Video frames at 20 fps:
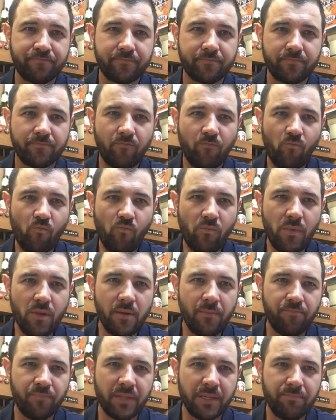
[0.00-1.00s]

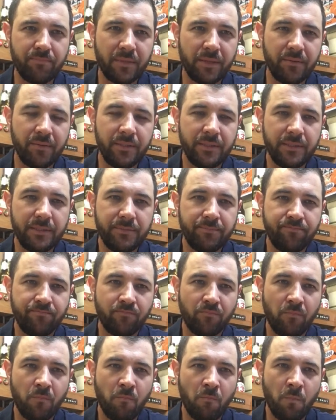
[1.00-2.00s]

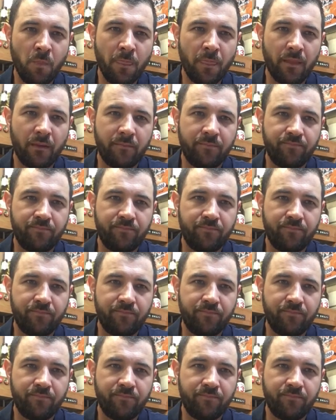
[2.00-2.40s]
No one is speaking in this clip.